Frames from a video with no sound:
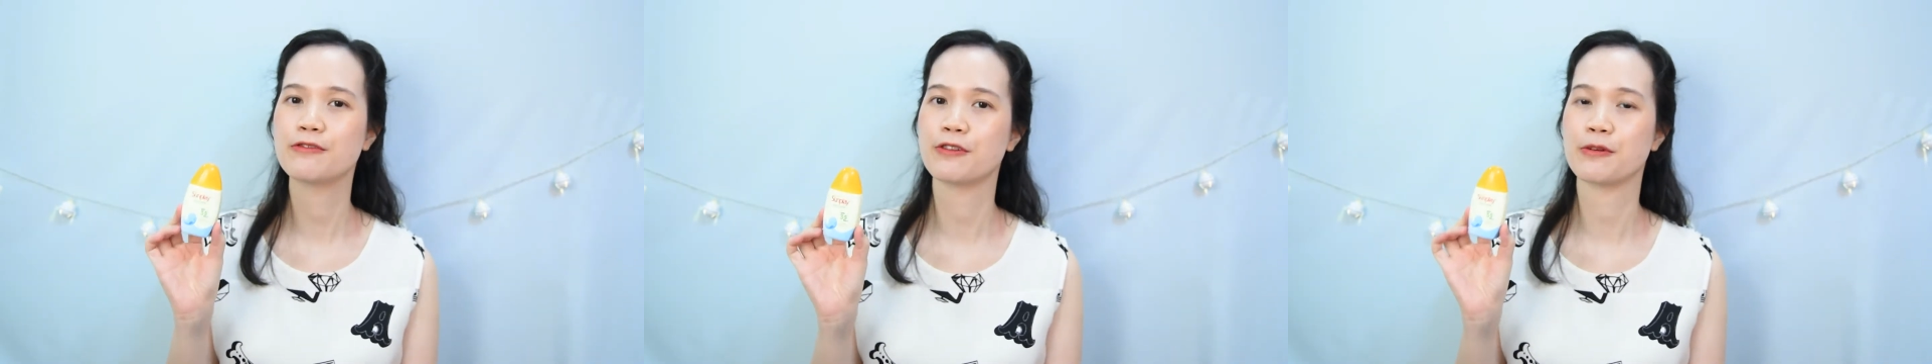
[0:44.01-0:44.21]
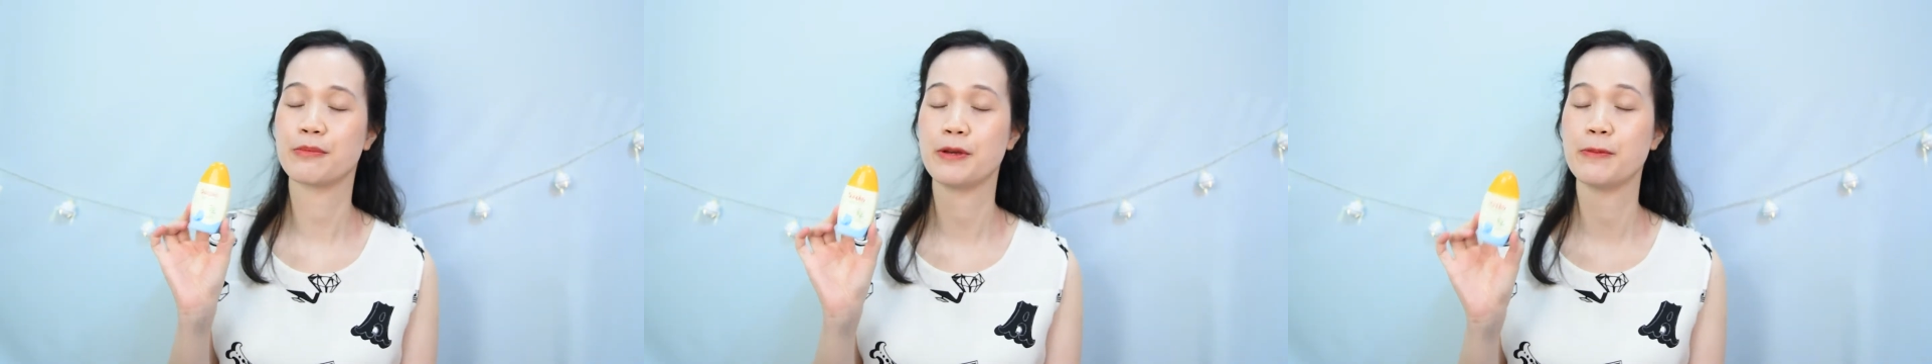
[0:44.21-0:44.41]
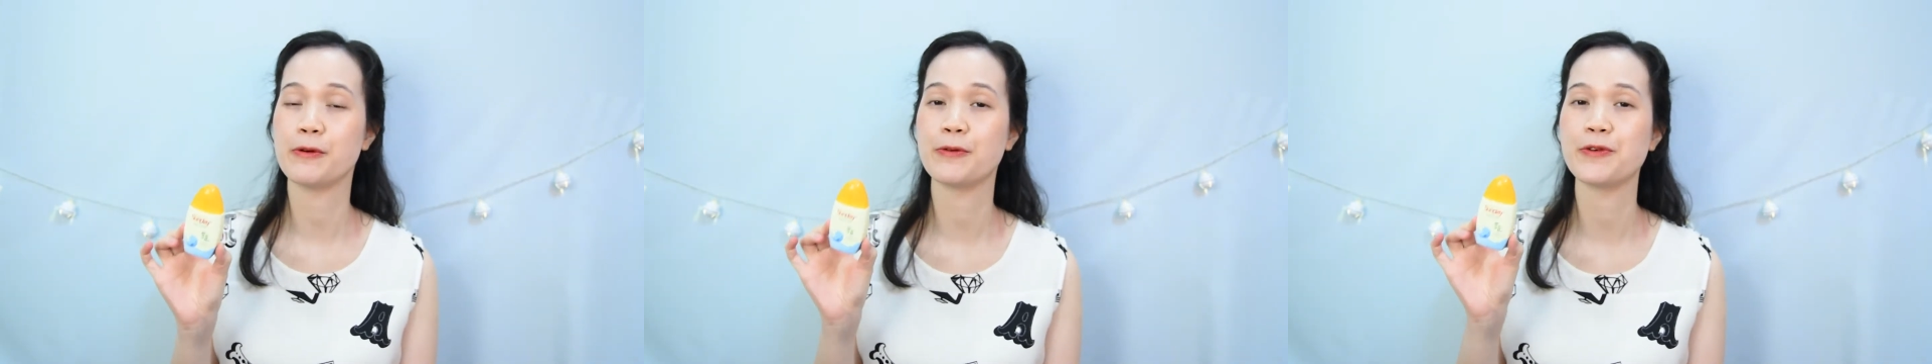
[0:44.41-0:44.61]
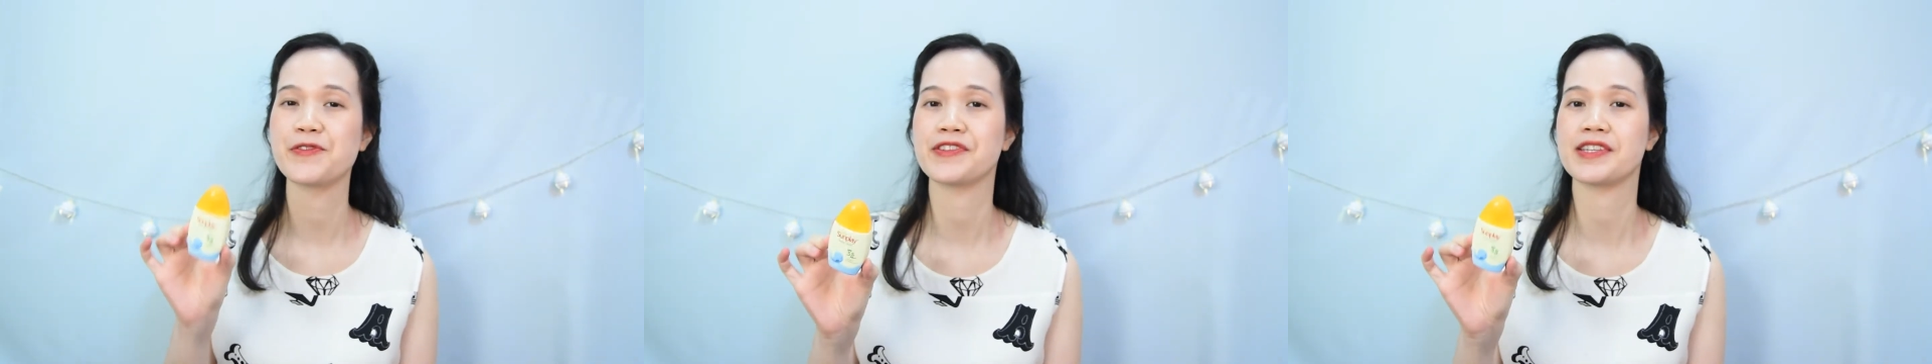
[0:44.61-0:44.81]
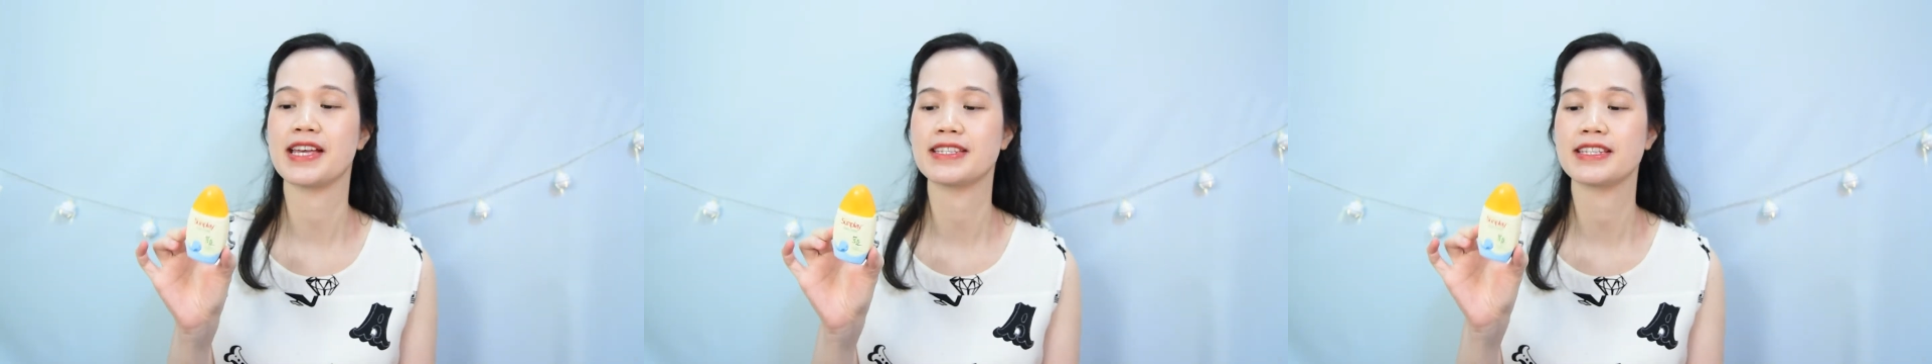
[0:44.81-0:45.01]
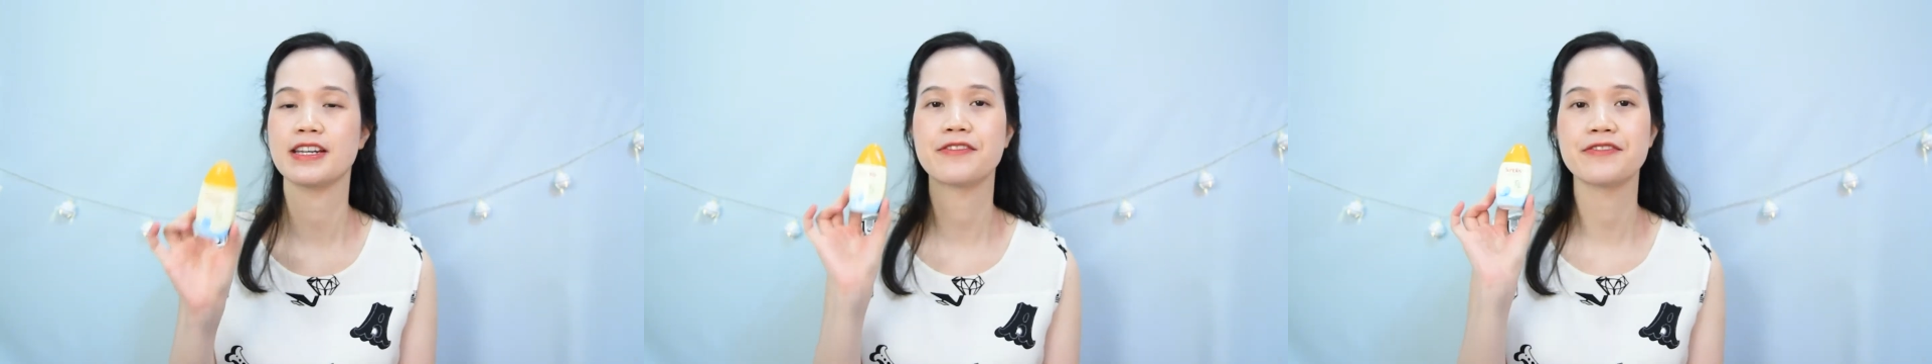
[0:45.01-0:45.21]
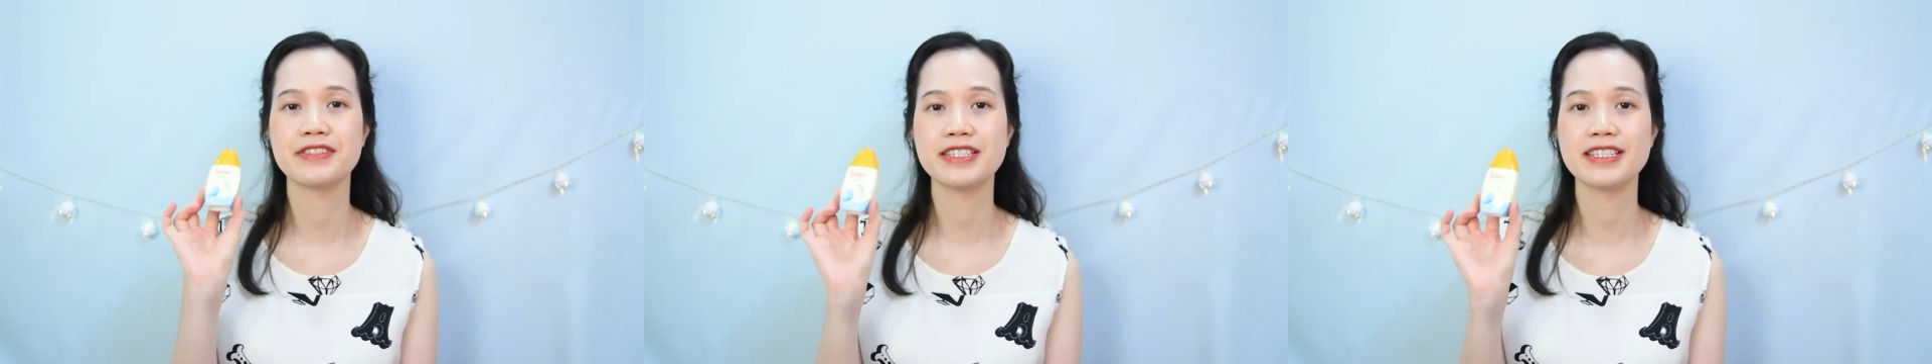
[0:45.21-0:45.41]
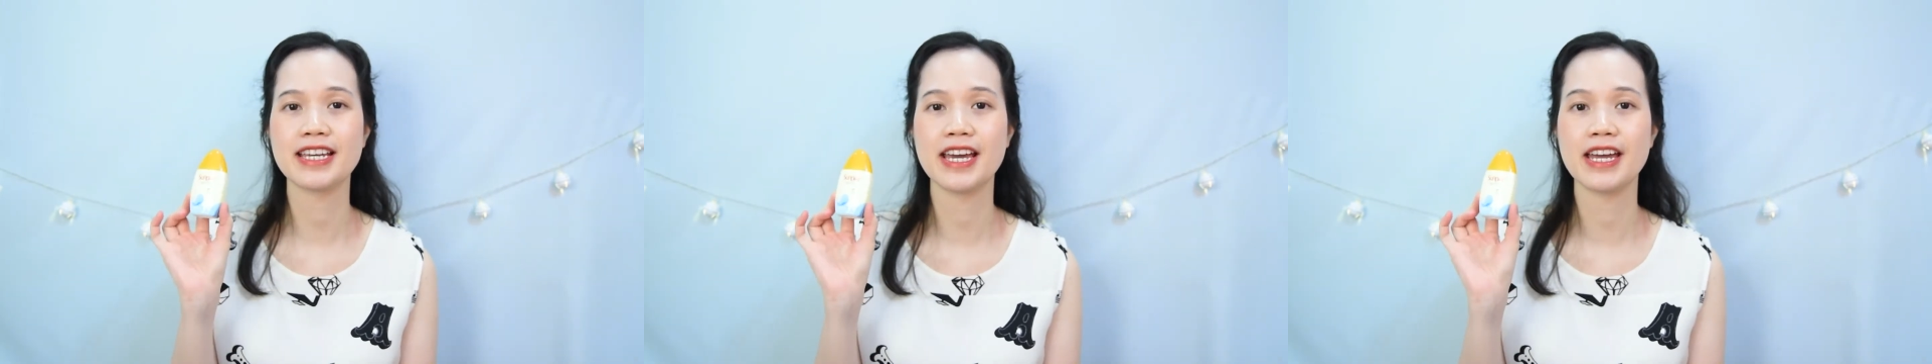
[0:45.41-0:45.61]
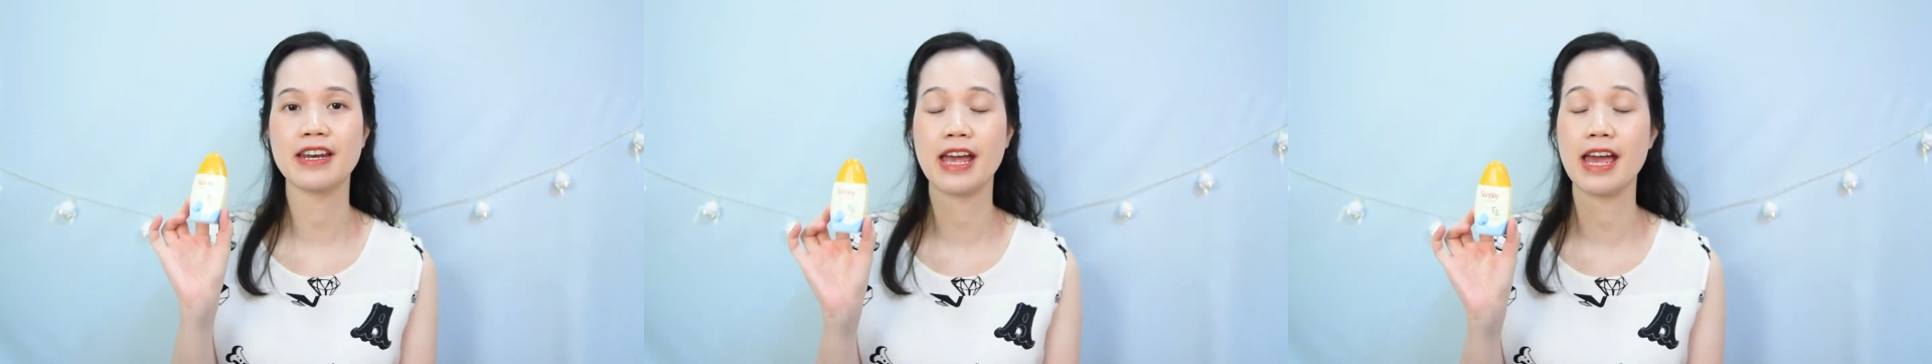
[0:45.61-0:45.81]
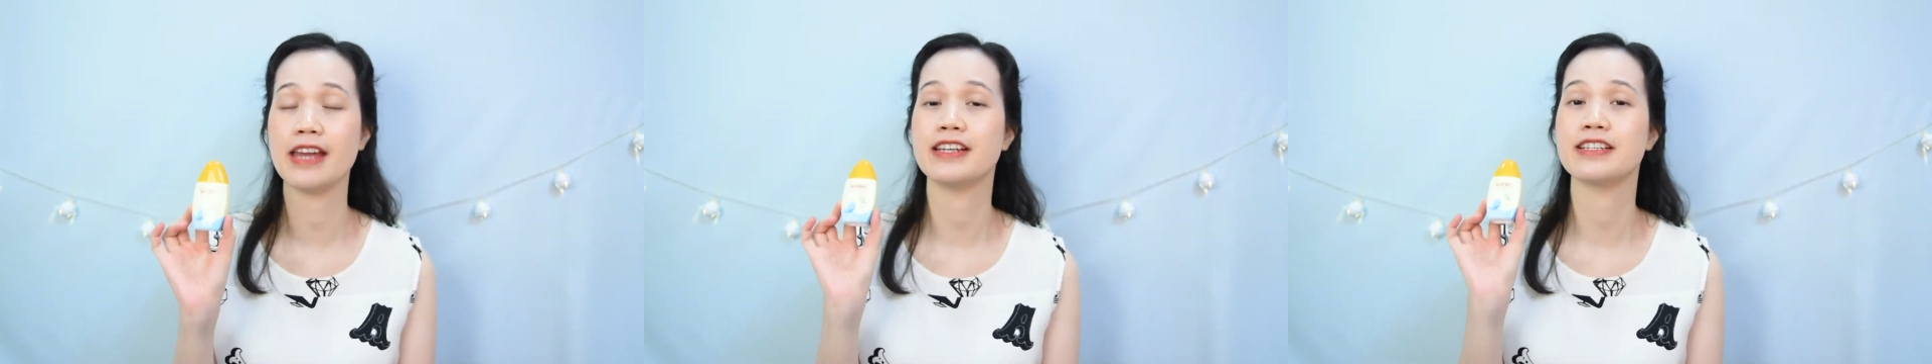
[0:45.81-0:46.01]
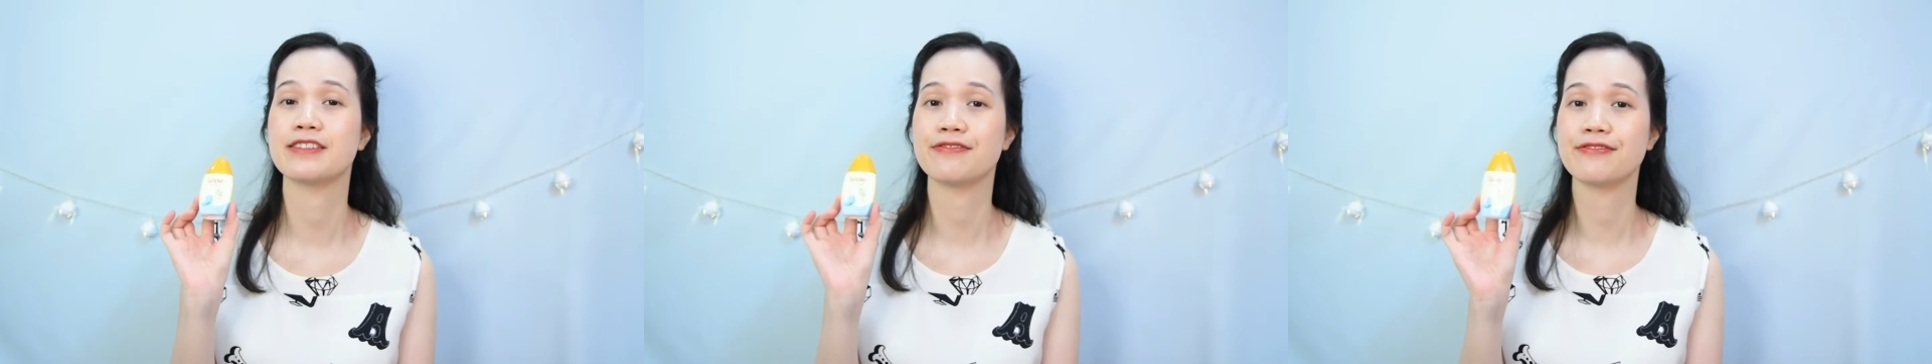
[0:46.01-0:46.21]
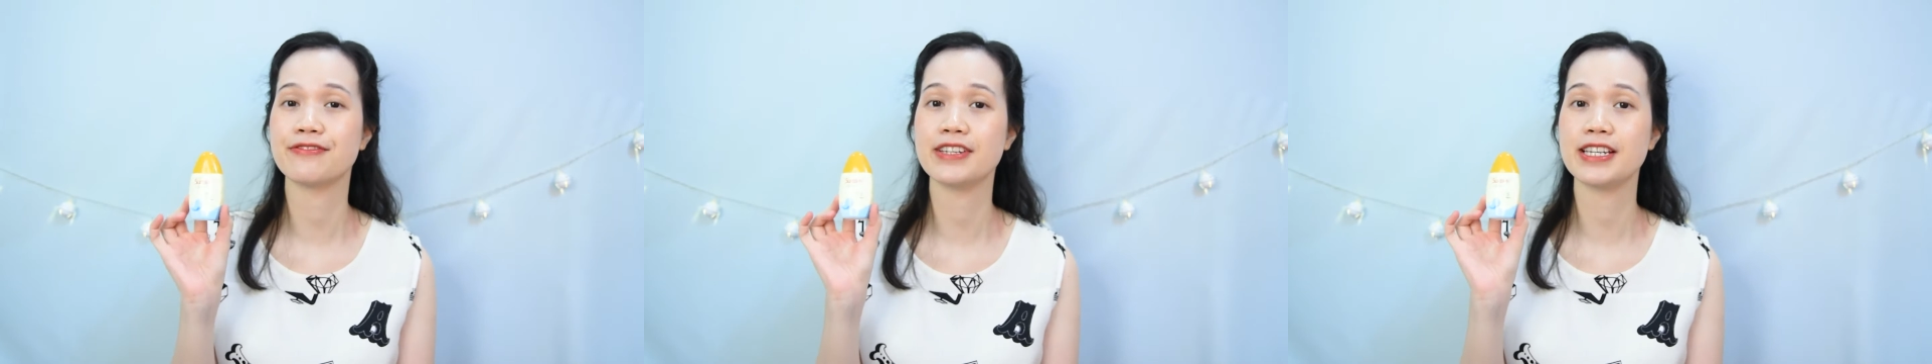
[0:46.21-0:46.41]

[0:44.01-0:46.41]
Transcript: for people with sensitive skin and is